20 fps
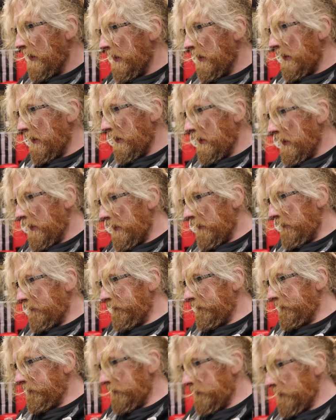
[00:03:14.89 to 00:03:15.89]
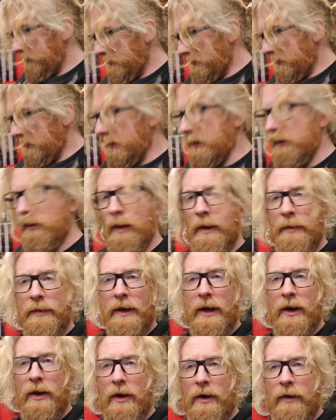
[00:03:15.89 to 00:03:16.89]
whip
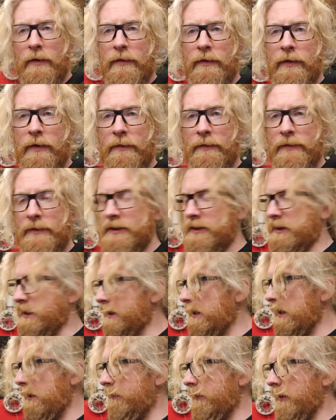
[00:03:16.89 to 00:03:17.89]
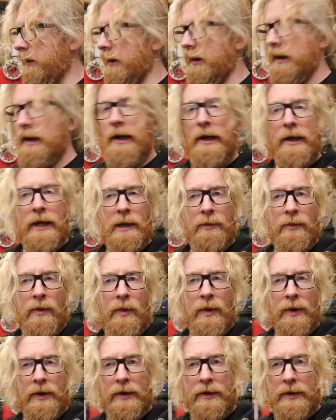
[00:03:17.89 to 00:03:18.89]
that off, just take it apart, then we'll
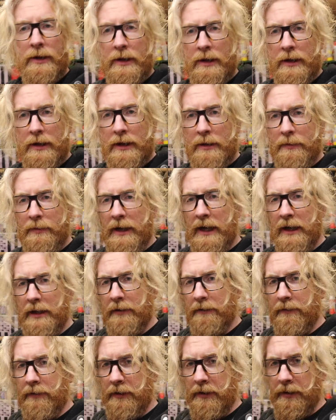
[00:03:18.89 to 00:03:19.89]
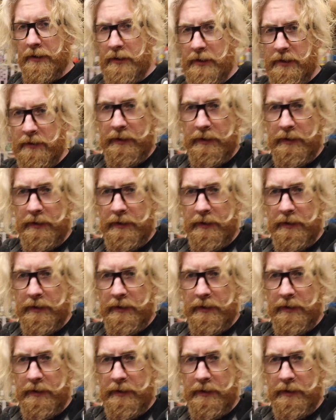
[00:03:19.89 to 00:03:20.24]
work on the bracket for the